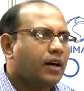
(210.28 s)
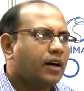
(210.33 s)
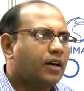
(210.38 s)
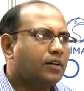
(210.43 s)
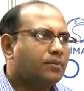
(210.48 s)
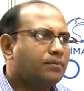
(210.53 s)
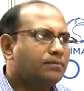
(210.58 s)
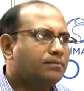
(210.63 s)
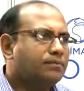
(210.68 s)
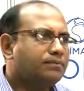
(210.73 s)

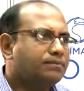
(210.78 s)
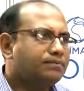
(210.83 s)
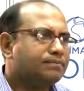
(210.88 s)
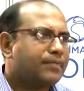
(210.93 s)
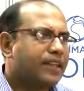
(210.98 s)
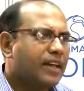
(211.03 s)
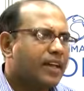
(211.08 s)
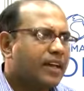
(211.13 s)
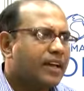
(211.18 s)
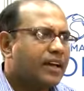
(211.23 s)
Um,
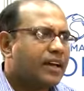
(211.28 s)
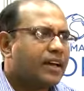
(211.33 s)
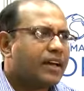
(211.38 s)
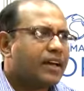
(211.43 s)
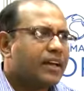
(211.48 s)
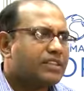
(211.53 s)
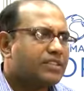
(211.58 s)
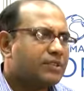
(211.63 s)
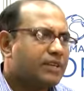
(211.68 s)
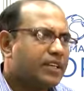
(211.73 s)

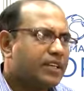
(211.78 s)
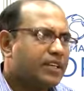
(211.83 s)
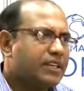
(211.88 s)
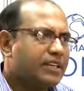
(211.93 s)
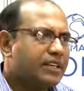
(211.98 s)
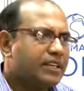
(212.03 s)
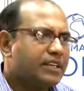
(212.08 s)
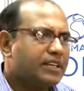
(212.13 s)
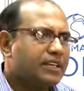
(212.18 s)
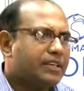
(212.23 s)
actually,
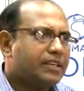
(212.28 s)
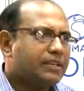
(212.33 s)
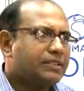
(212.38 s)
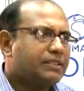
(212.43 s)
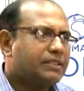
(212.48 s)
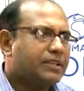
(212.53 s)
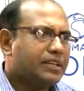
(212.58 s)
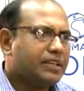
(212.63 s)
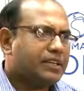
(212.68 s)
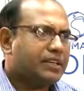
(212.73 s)
uh,
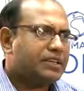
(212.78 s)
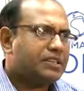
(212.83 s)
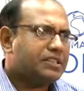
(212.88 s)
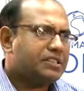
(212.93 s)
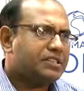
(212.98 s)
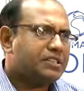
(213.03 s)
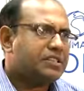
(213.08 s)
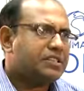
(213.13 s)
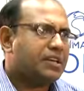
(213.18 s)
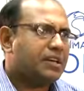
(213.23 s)

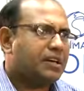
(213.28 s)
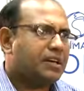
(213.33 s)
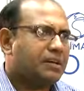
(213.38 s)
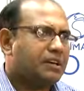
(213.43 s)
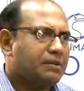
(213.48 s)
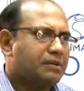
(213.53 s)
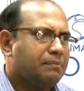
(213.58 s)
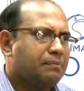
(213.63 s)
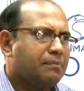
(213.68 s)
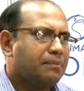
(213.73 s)
it
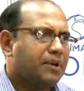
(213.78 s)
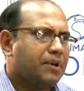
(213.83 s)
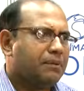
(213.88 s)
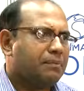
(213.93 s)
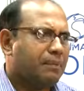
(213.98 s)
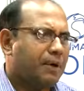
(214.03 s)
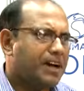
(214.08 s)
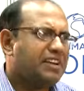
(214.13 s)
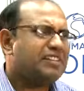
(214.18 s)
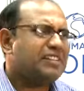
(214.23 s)

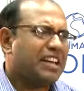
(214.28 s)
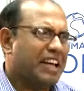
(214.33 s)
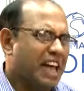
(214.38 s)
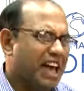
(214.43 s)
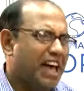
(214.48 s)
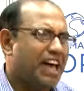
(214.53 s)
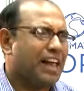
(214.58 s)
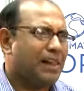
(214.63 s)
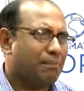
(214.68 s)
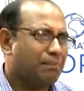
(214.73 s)
might
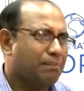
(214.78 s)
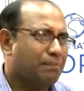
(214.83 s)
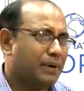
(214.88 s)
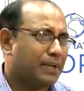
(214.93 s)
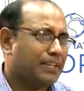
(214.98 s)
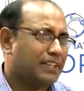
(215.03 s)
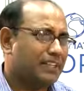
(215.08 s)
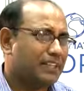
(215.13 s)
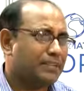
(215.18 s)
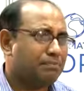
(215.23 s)
help,
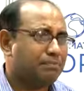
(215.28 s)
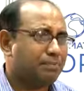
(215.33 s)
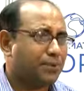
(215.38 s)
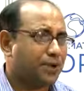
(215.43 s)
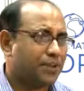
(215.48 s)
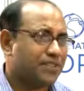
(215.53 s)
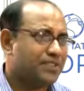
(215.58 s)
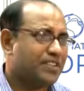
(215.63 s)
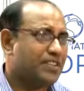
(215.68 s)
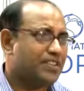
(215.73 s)
but the
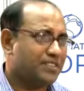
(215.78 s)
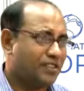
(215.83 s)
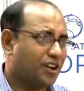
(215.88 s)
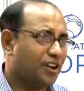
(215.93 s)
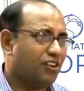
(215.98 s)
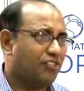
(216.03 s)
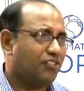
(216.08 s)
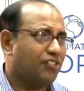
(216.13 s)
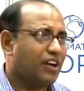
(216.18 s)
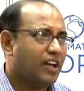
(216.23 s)
process
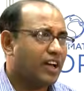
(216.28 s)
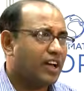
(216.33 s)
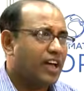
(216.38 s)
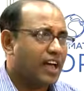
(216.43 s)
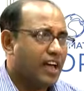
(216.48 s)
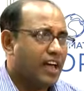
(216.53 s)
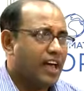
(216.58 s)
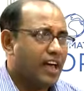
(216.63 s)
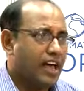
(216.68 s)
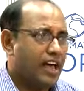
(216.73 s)
of
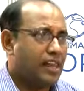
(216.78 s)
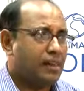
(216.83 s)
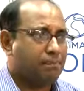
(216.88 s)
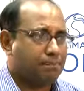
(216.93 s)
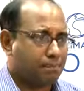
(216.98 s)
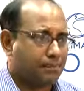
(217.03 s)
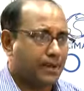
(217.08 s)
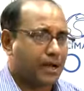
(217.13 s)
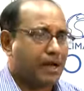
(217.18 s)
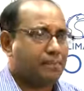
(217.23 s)
help,
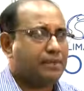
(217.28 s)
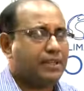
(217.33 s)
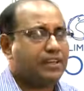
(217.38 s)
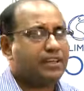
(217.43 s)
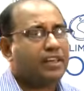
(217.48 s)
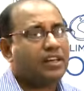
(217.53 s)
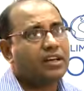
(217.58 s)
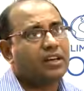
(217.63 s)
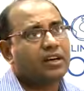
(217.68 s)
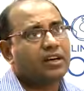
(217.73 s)
I mean,
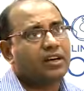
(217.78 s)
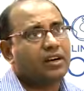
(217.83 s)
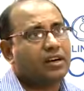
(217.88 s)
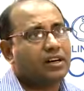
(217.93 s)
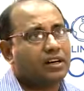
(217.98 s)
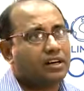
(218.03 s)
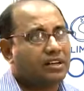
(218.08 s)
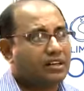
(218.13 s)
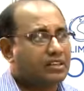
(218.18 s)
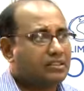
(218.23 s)

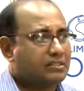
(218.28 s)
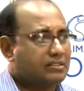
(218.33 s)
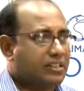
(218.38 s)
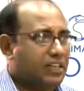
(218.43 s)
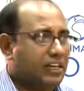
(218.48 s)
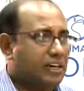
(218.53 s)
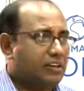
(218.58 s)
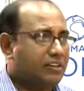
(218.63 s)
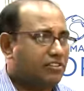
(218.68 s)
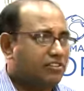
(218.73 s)
uh, the
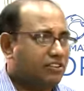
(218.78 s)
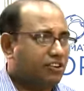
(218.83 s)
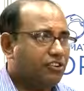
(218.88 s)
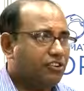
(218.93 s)
uh,